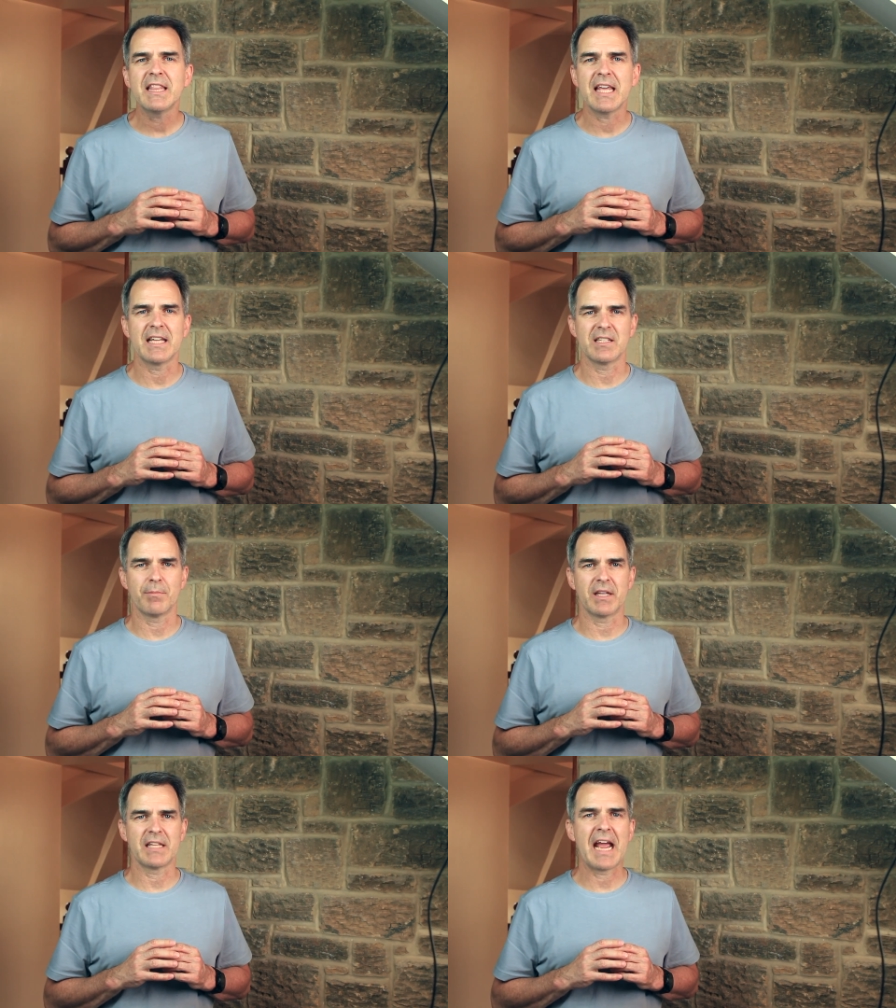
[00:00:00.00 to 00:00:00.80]
things
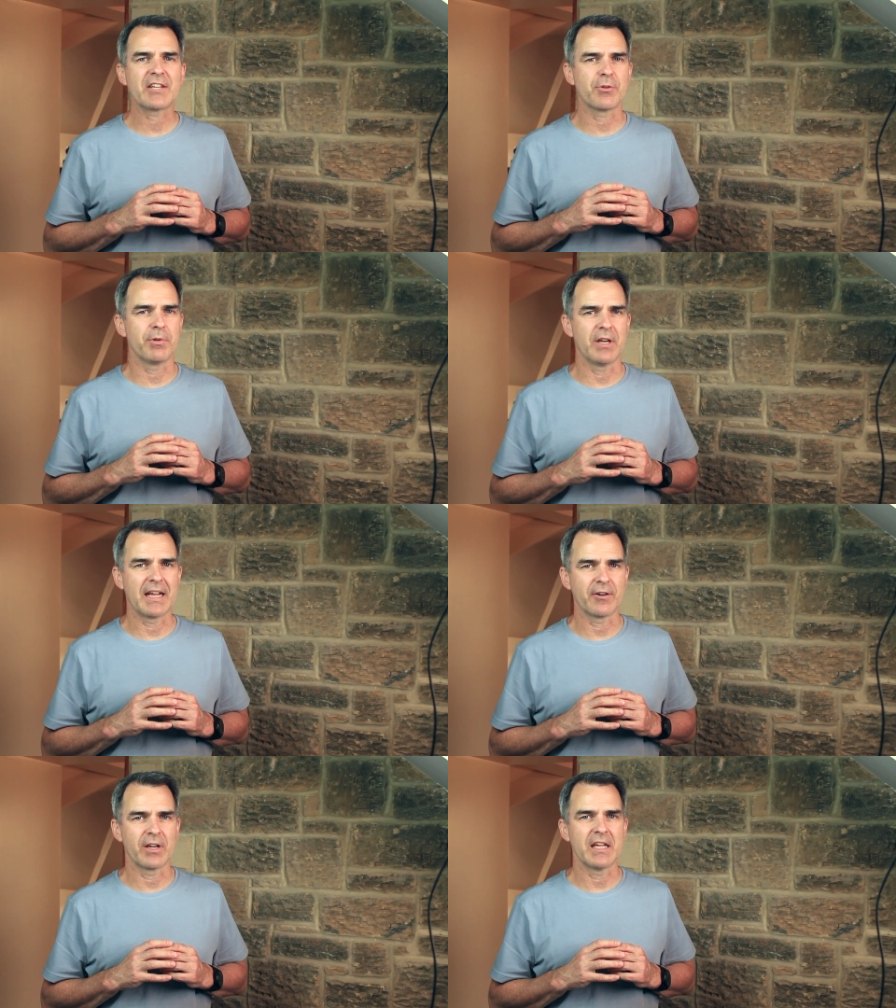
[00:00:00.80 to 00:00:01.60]
about the attribute
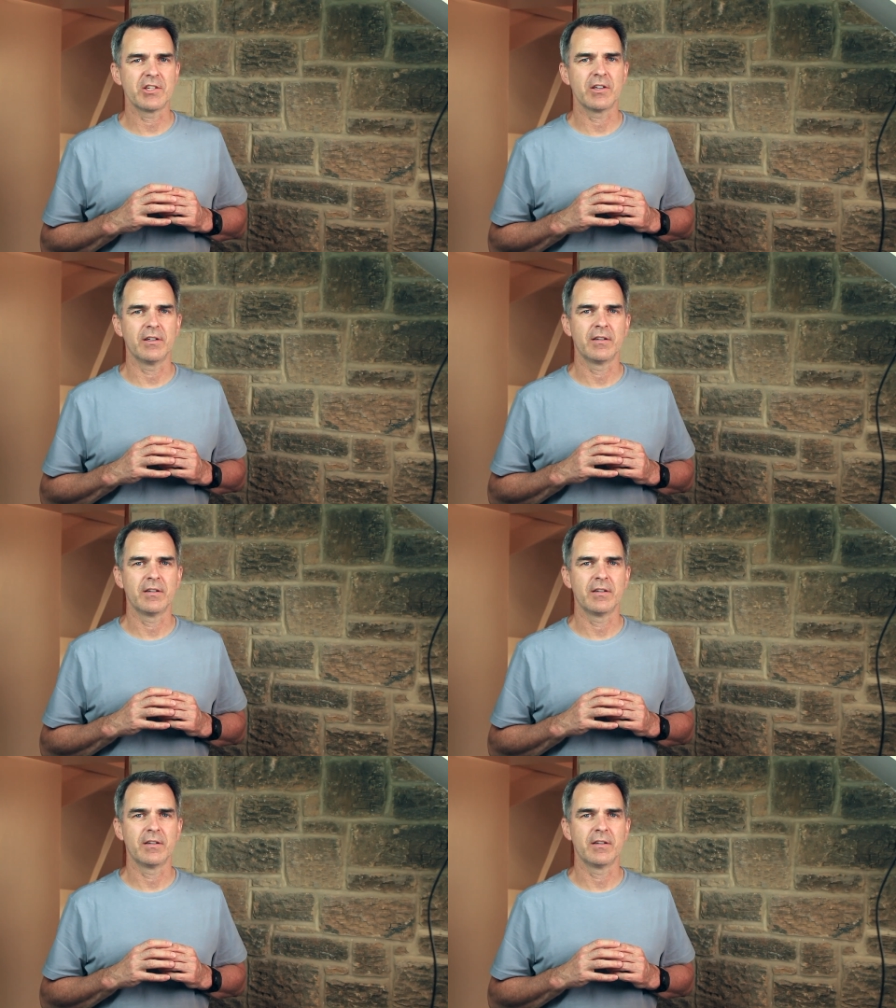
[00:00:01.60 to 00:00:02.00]
aggregation.